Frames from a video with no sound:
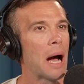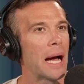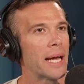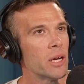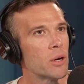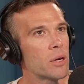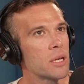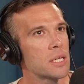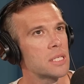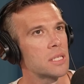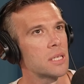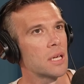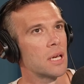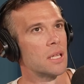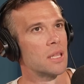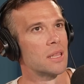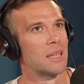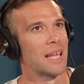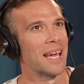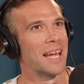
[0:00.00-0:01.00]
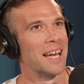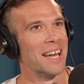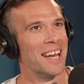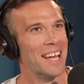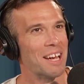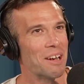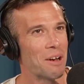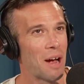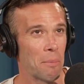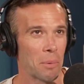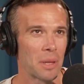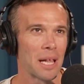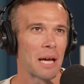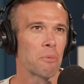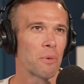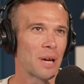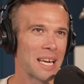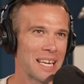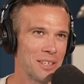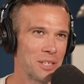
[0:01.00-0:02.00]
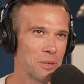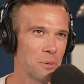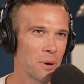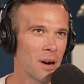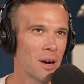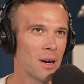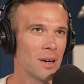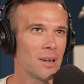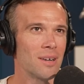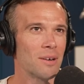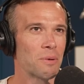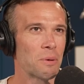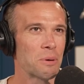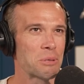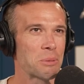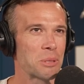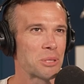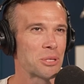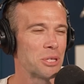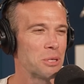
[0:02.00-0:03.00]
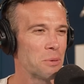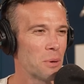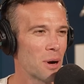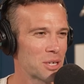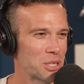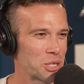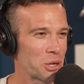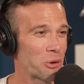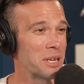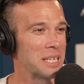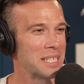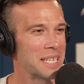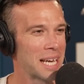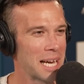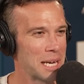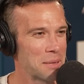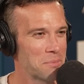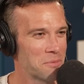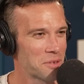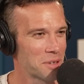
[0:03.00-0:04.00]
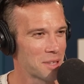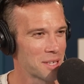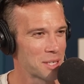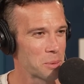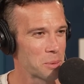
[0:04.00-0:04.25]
noticed that. I'm glad we didn't do we were supposed to do our screen time for this